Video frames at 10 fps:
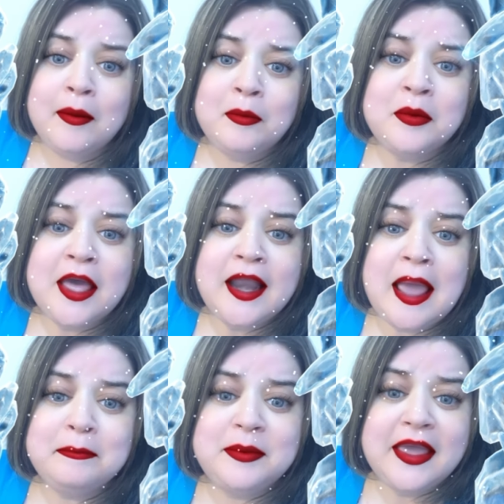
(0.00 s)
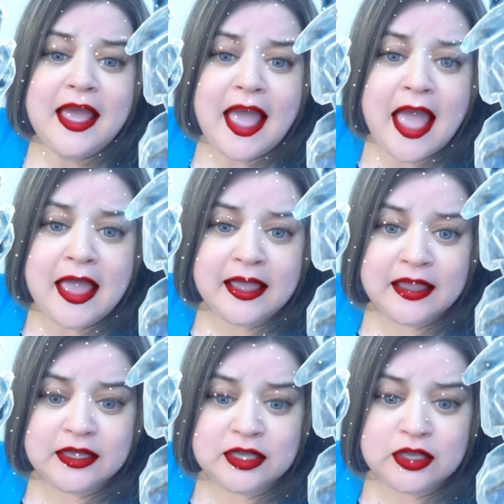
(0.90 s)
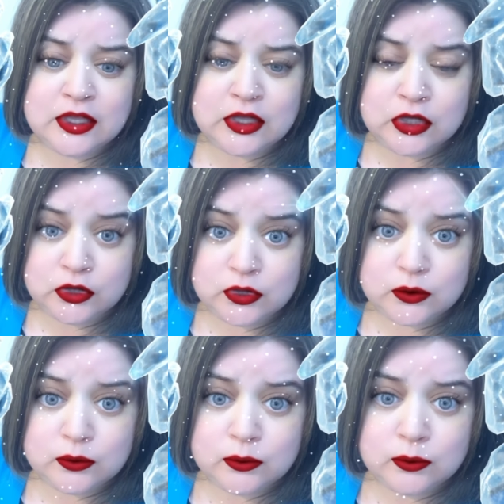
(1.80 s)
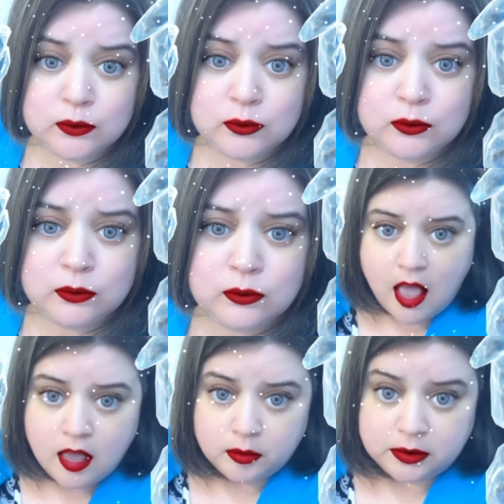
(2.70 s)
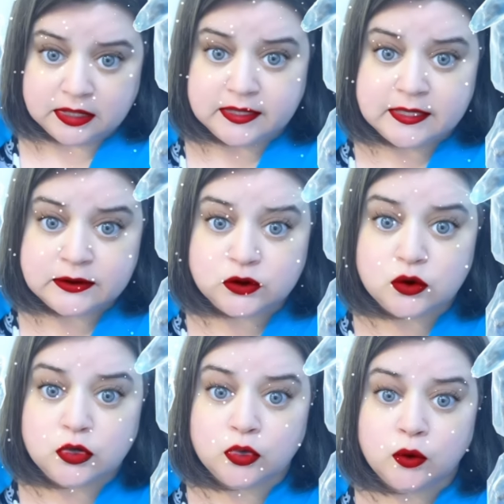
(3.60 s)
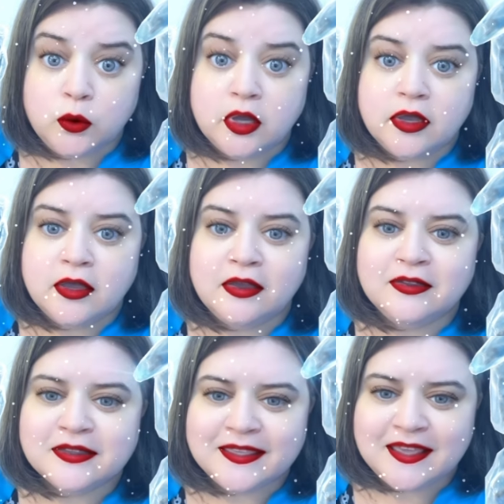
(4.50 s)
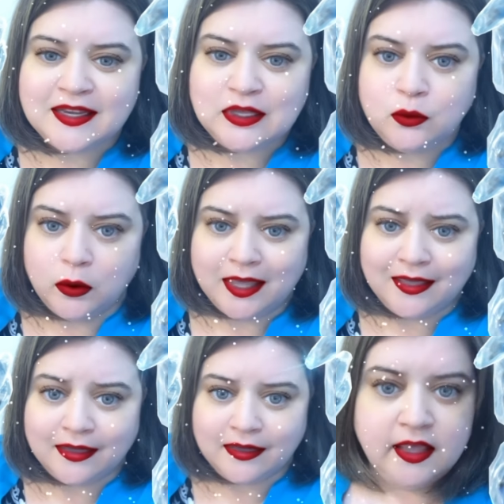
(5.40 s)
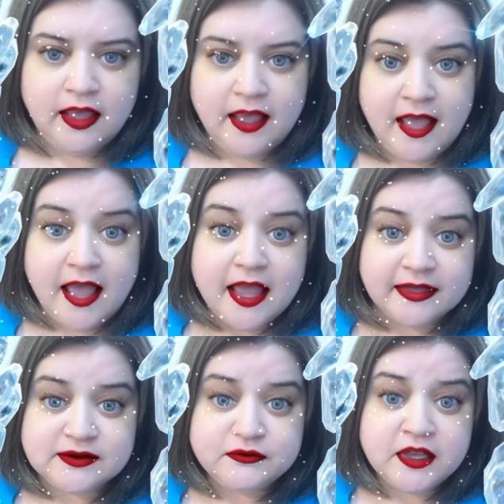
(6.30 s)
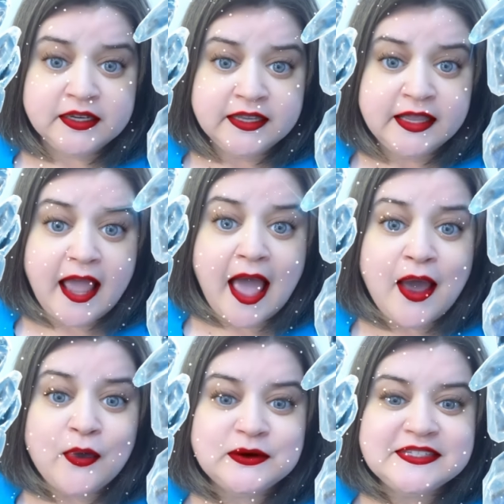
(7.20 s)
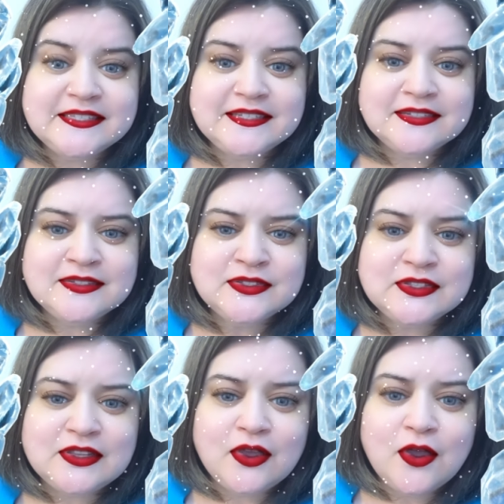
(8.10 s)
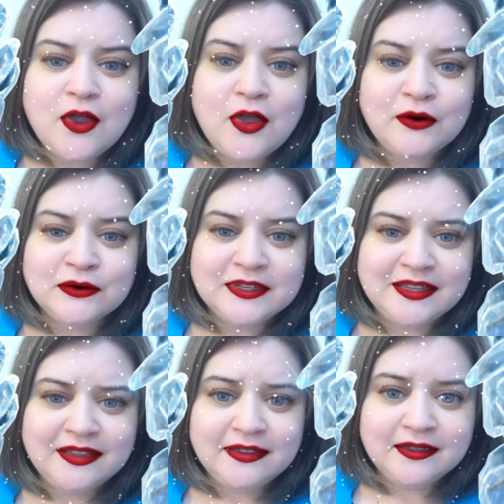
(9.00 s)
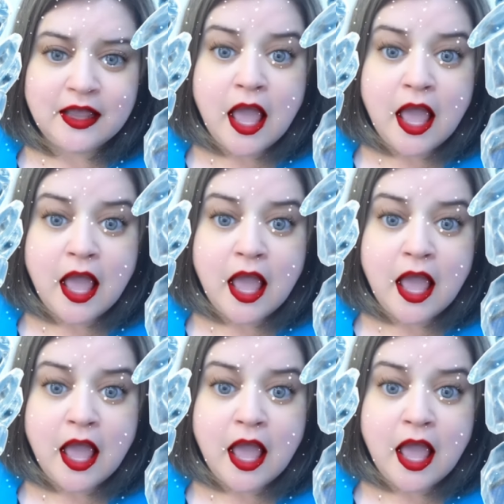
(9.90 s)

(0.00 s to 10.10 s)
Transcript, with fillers: but I'm begging you. Please do your work anyway. It's funny how distance learning